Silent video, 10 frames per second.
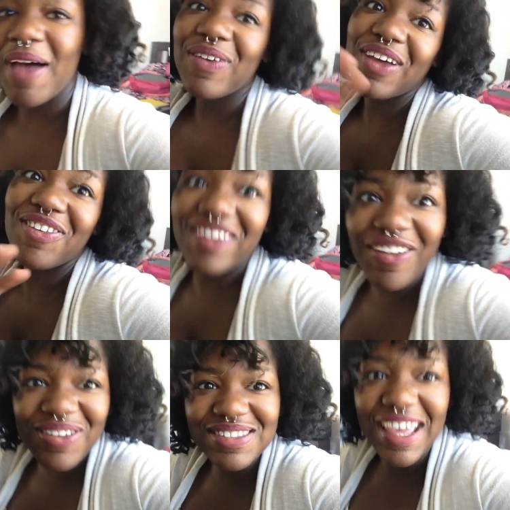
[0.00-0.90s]
I'm having
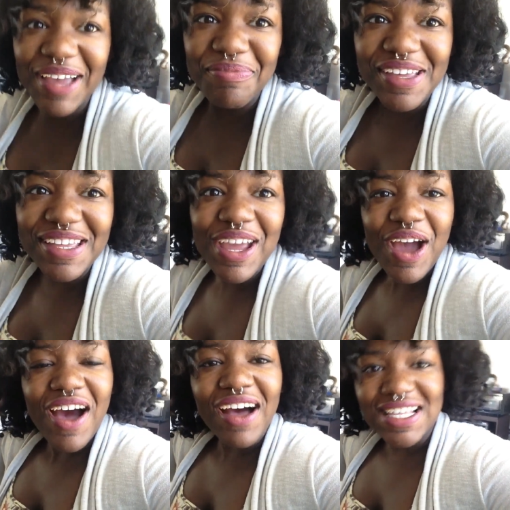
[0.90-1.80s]
another
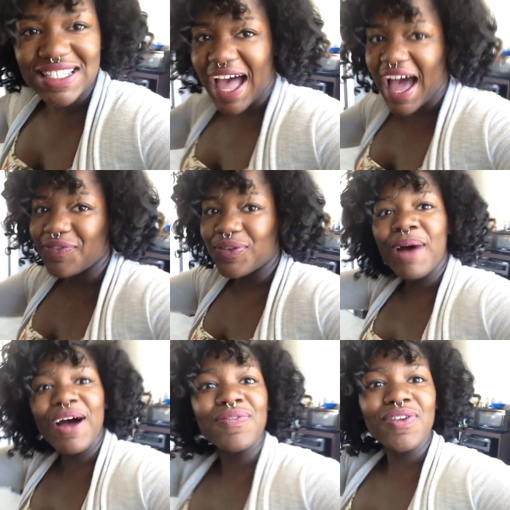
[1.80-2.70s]
segment aside
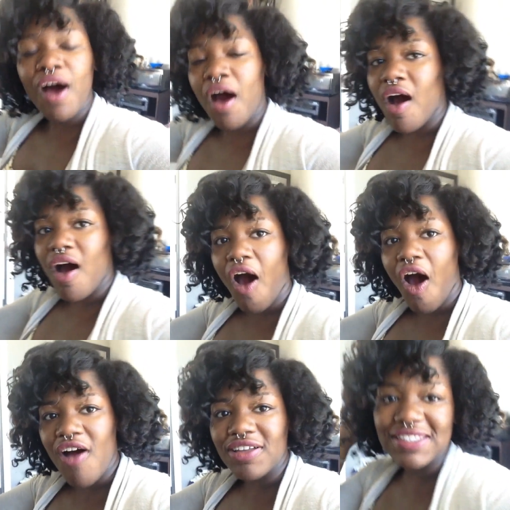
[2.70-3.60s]
from my
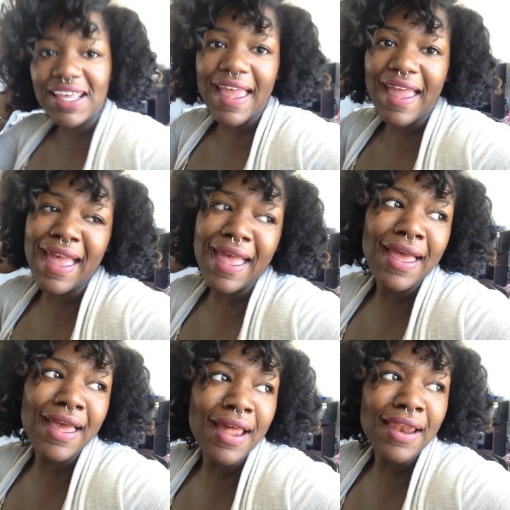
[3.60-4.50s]
vlogs
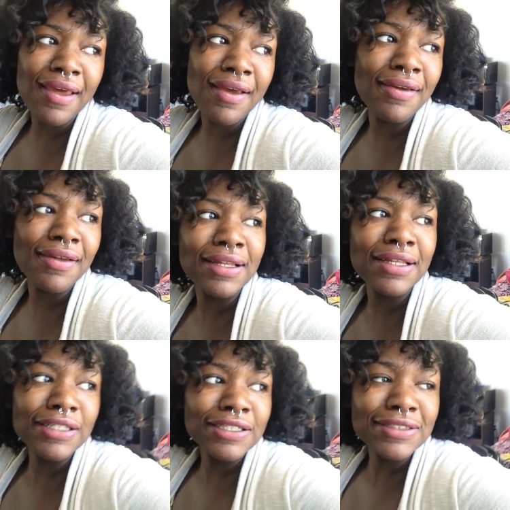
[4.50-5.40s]
and
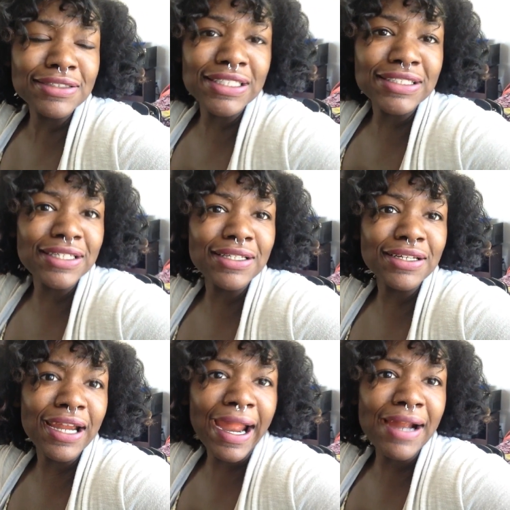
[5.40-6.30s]
just
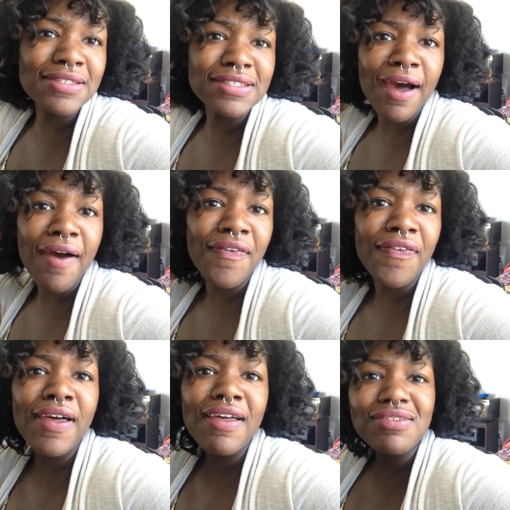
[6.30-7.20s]
other hair
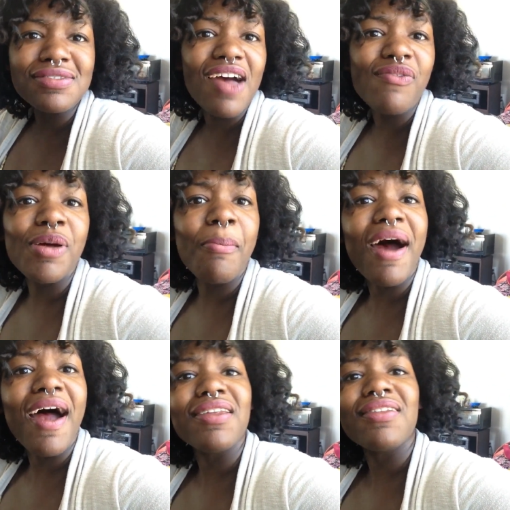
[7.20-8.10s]
stuff. Because I haven't
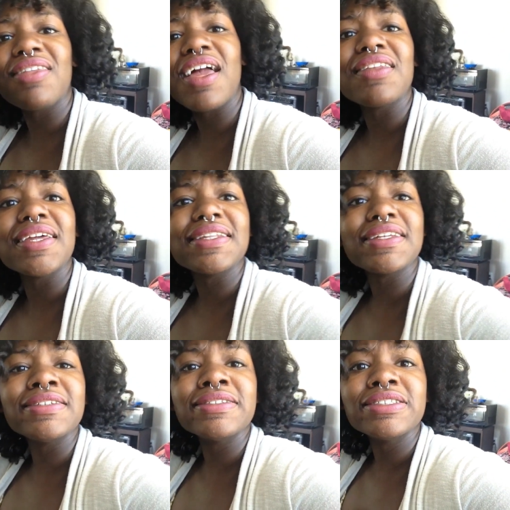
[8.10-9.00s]
been buying anything
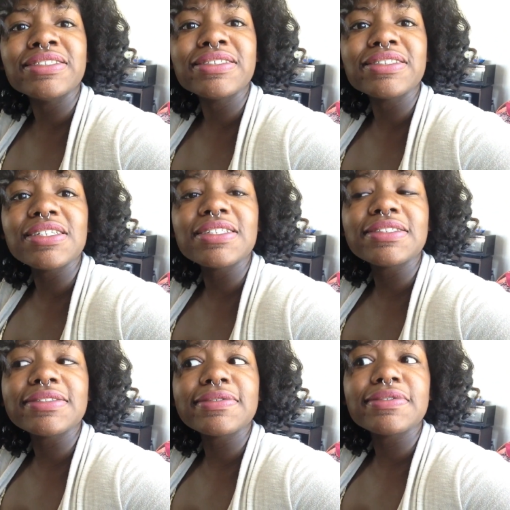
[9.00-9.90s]
lately
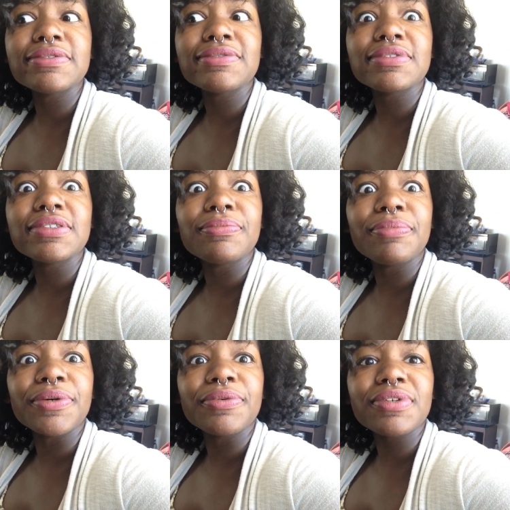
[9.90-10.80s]
because
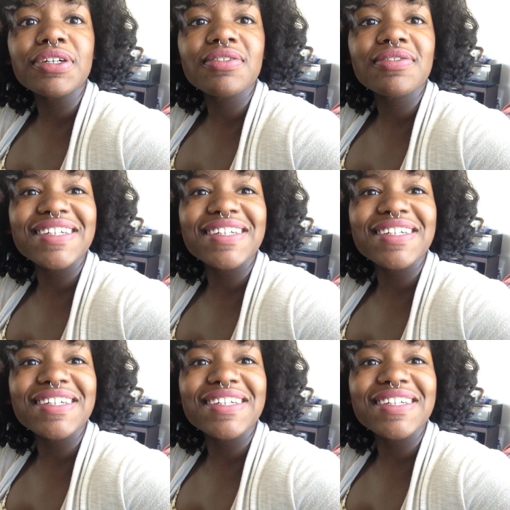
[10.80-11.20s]
I'm broke.